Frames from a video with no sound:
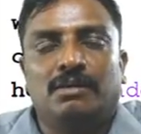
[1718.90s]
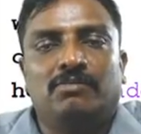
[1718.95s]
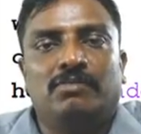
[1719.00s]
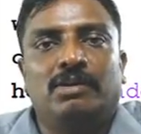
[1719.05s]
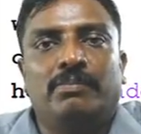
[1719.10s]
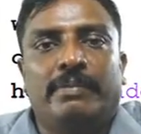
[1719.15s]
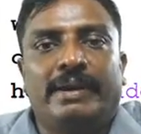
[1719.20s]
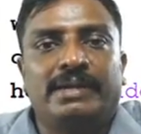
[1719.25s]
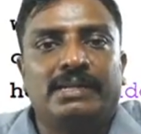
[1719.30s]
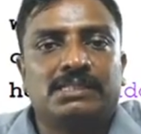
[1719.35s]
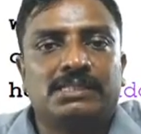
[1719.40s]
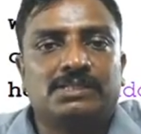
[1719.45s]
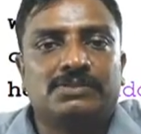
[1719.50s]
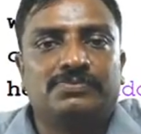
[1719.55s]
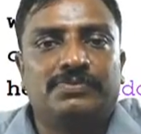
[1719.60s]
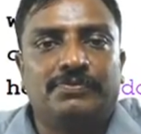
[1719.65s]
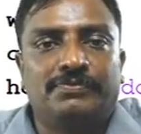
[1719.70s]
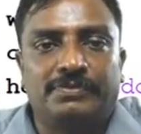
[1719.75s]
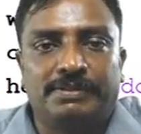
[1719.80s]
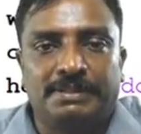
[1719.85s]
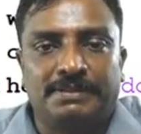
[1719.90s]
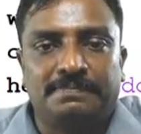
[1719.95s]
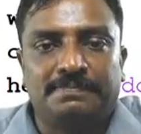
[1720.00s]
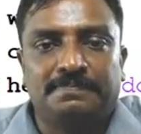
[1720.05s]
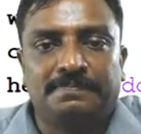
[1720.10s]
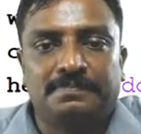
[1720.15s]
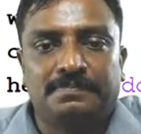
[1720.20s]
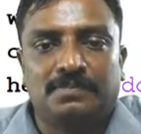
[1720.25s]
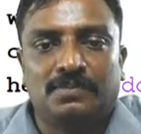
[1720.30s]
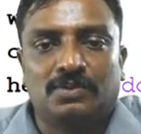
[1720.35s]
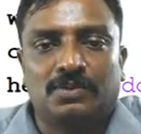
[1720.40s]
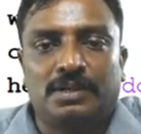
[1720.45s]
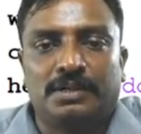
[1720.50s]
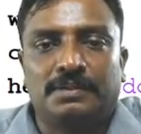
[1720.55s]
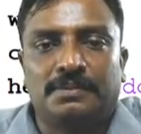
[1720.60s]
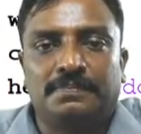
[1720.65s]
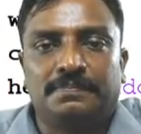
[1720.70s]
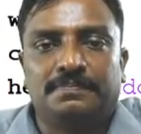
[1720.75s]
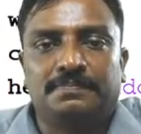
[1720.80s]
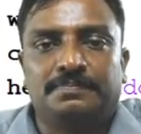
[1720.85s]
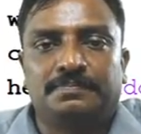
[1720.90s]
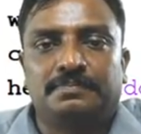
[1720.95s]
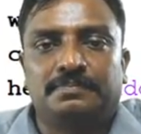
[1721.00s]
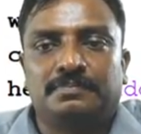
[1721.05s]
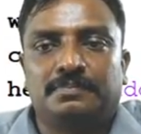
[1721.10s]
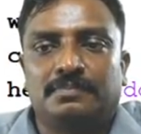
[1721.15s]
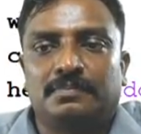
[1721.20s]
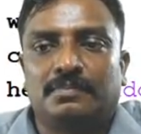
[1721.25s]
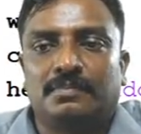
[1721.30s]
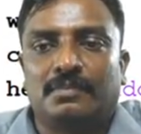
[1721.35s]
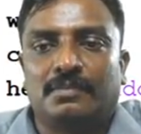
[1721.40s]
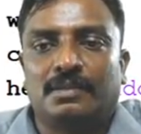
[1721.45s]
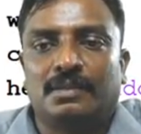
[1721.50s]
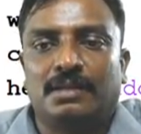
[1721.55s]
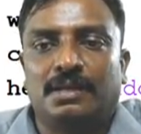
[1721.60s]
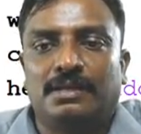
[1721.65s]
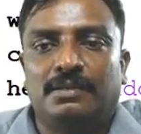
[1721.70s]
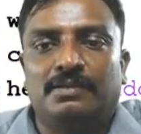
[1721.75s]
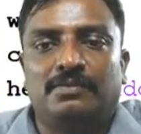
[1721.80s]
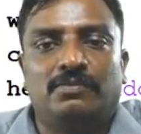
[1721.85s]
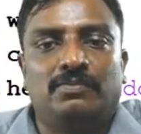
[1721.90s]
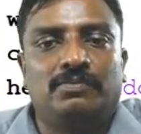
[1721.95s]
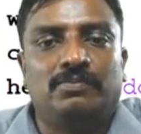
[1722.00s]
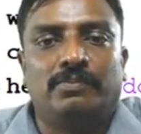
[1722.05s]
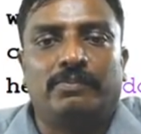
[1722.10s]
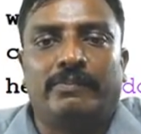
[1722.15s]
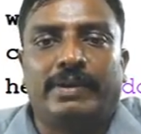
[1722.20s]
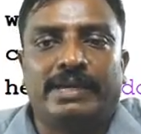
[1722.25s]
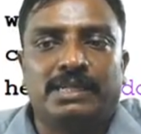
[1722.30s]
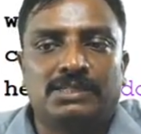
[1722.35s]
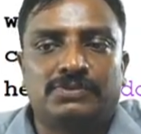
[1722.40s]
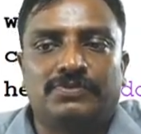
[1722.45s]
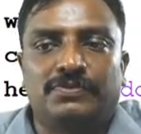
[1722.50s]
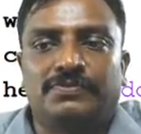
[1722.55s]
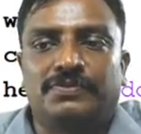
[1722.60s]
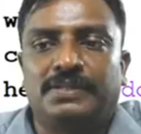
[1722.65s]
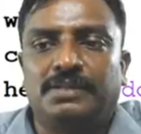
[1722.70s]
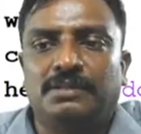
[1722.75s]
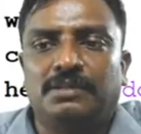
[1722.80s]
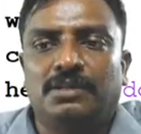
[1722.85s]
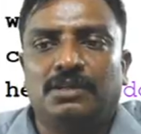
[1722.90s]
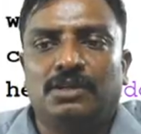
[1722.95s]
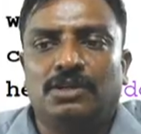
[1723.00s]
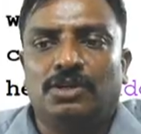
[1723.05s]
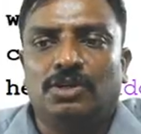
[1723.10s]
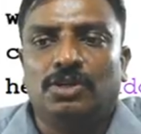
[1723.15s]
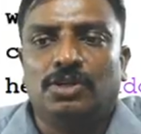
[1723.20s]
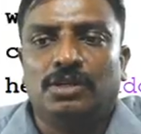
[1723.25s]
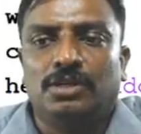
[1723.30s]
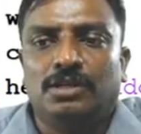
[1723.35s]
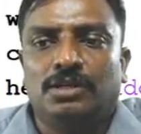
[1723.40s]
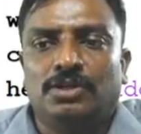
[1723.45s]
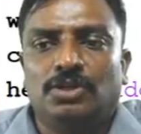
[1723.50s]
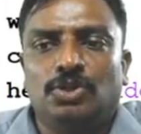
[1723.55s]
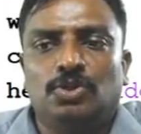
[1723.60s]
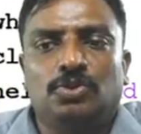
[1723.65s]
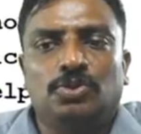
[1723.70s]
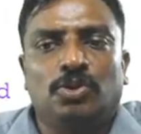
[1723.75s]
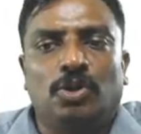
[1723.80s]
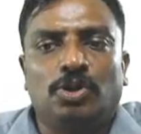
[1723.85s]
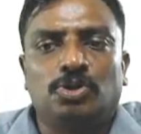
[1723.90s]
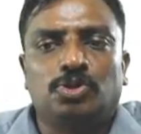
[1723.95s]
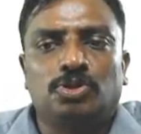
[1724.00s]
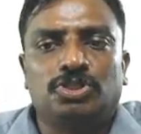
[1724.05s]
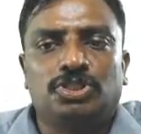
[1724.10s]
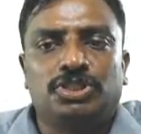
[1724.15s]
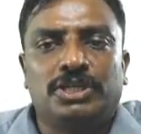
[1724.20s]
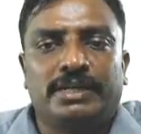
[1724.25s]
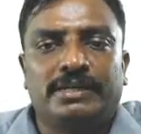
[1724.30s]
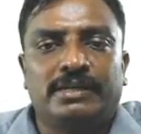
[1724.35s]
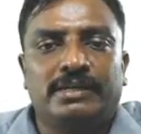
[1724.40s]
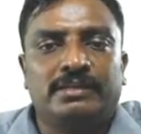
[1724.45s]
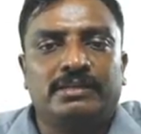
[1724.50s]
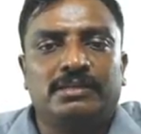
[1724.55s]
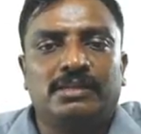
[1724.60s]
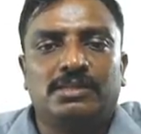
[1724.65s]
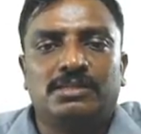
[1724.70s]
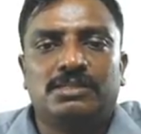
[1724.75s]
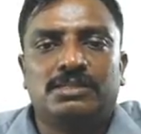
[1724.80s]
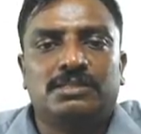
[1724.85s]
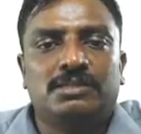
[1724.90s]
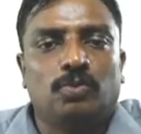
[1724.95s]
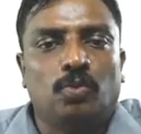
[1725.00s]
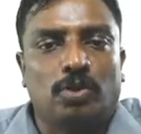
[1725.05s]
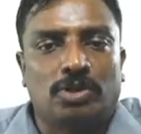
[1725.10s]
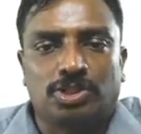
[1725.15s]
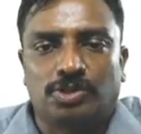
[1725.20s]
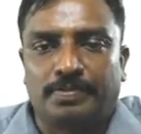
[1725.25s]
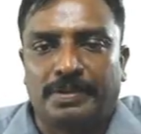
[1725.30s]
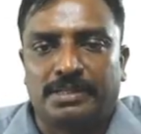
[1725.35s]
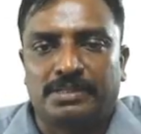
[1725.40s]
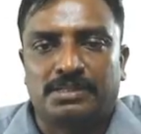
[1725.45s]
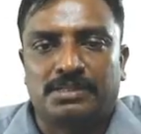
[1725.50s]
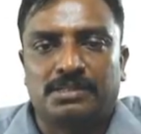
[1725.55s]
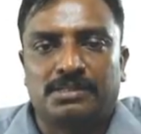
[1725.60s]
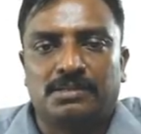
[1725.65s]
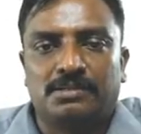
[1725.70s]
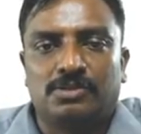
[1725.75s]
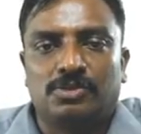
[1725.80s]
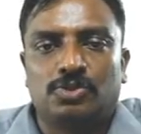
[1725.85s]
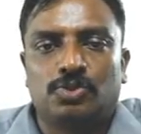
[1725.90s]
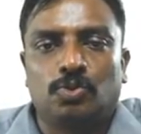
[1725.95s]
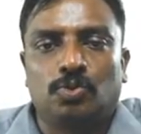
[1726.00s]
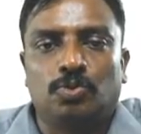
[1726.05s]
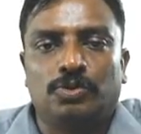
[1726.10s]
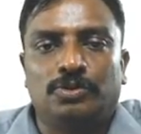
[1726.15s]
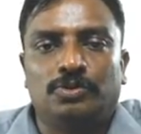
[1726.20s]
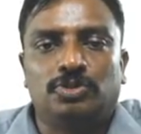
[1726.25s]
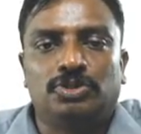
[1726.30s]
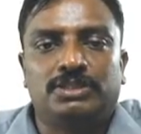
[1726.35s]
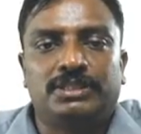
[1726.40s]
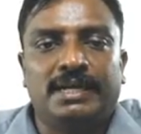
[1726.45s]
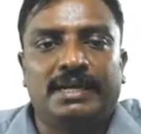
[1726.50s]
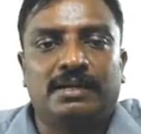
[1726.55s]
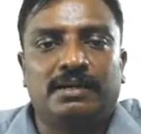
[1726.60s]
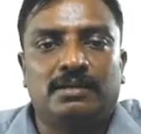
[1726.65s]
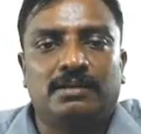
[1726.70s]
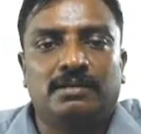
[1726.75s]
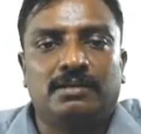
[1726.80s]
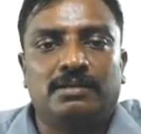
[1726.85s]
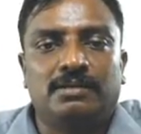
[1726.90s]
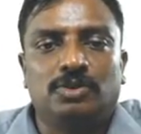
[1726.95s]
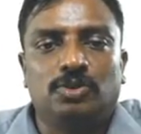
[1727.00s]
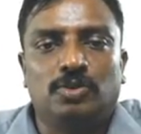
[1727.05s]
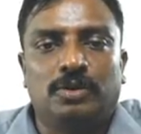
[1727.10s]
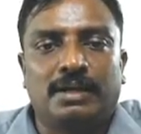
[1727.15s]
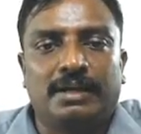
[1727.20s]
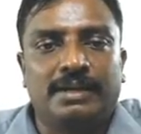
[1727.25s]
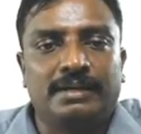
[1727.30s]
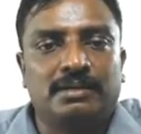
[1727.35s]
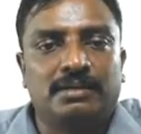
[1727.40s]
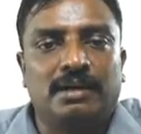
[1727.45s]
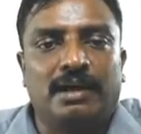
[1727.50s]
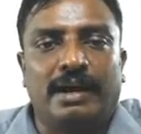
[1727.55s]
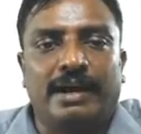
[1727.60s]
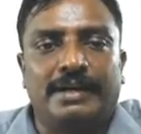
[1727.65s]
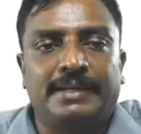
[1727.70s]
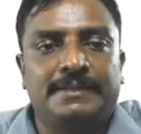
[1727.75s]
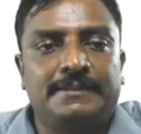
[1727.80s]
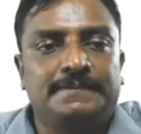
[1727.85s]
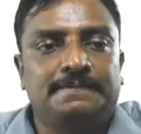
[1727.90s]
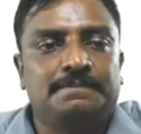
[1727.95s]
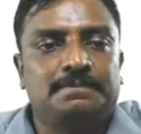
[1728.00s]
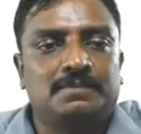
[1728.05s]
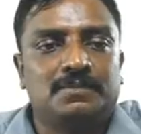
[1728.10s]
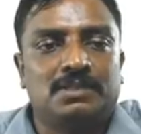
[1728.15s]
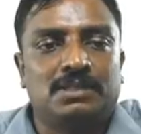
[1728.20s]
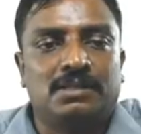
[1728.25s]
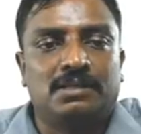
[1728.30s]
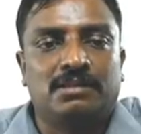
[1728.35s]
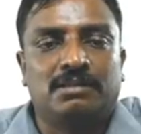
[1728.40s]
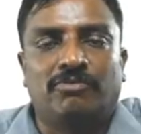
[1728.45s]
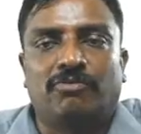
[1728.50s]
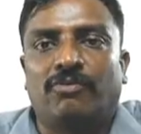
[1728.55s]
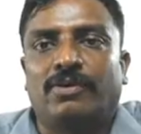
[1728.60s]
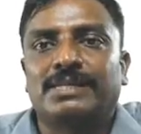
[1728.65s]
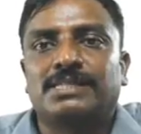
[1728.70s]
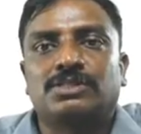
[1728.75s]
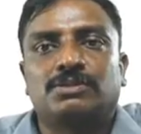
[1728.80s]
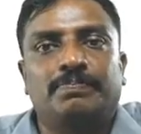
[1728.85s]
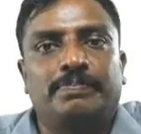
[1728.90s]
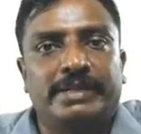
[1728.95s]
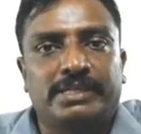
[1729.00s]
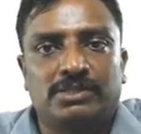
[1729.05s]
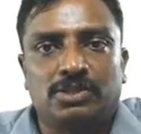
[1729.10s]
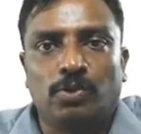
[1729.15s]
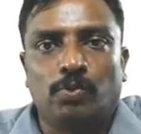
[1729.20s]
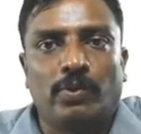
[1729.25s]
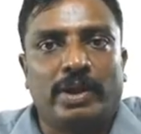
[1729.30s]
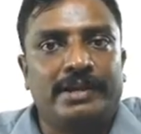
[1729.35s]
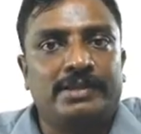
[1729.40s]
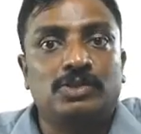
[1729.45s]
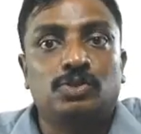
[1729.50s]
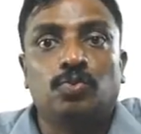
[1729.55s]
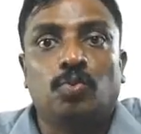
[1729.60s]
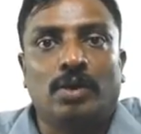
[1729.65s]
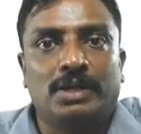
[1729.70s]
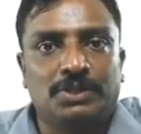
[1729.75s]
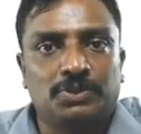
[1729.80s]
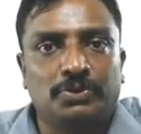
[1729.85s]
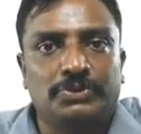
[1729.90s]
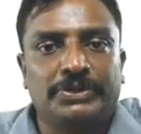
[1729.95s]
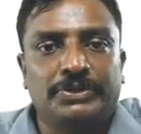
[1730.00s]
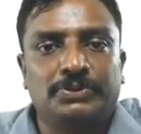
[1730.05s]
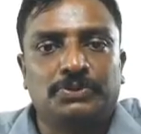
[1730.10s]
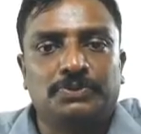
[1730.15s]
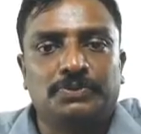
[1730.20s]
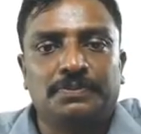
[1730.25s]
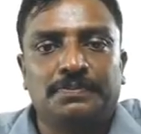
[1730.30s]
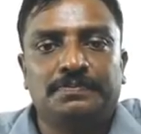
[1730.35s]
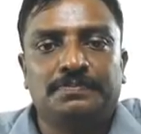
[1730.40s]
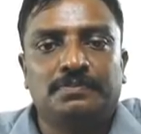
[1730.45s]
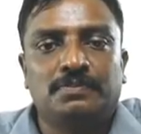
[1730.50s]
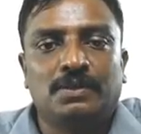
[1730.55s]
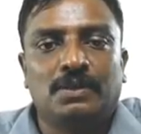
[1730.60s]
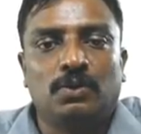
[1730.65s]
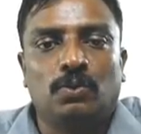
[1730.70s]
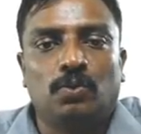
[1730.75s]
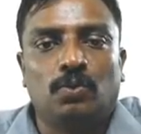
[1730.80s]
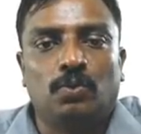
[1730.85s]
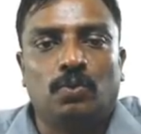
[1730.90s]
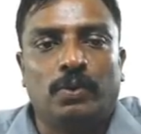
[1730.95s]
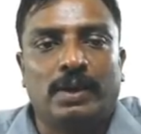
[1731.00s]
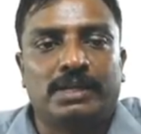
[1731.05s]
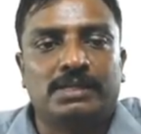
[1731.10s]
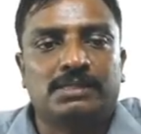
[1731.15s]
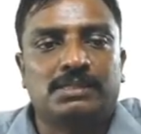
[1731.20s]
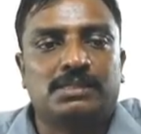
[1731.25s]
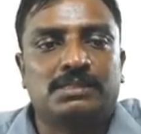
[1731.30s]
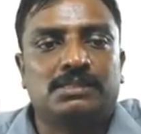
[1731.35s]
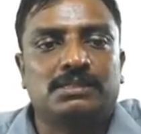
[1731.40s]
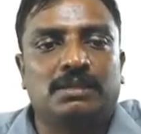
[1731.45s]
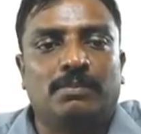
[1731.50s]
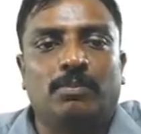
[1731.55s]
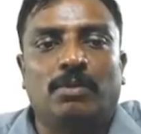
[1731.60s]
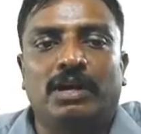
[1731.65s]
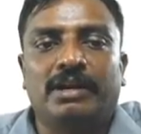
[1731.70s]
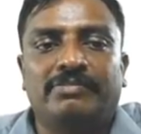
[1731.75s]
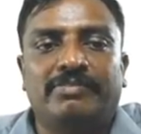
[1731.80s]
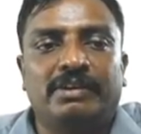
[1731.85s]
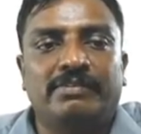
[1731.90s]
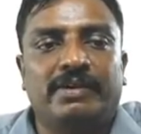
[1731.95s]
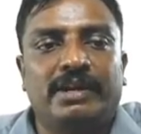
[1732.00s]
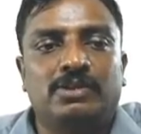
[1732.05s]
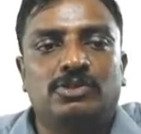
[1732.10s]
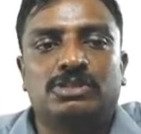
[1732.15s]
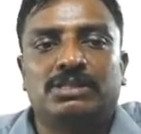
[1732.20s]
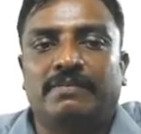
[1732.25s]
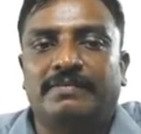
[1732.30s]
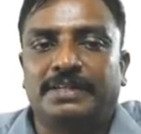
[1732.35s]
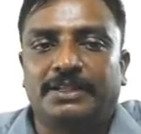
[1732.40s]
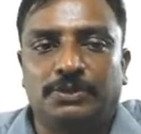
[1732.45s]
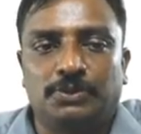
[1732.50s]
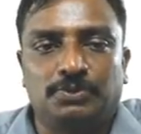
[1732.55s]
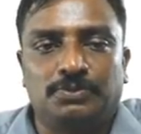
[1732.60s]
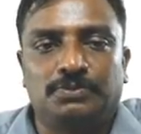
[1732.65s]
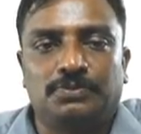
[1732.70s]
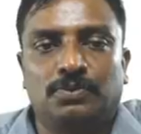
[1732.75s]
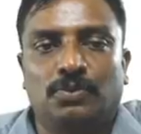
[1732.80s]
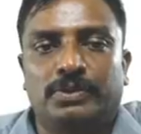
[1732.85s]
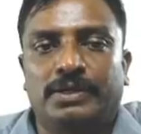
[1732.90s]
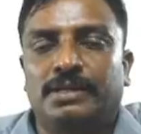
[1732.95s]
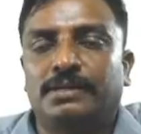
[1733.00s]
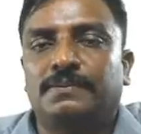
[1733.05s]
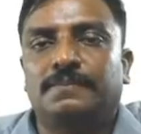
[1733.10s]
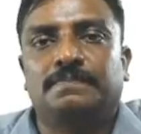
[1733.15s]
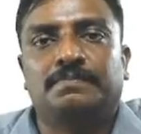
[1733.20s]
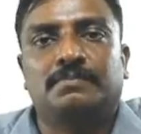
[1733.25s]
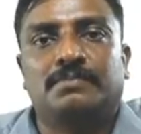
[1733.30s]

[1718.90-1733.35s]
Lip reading: minus 50. Okay. Minus 50. You could also check in this space. So you click I, the first pixel value is 122, whereas the modified value is 72. Okay.